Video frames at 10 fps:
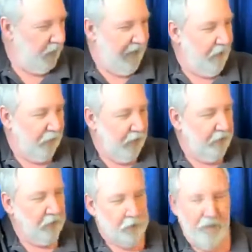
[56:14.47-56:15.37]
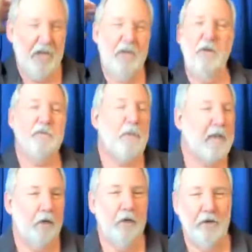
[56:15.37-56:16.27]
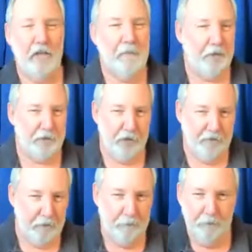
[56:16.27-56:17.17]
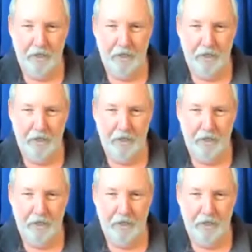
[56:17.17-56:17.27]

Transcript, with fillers: And one of the things we had to do is make our own email server.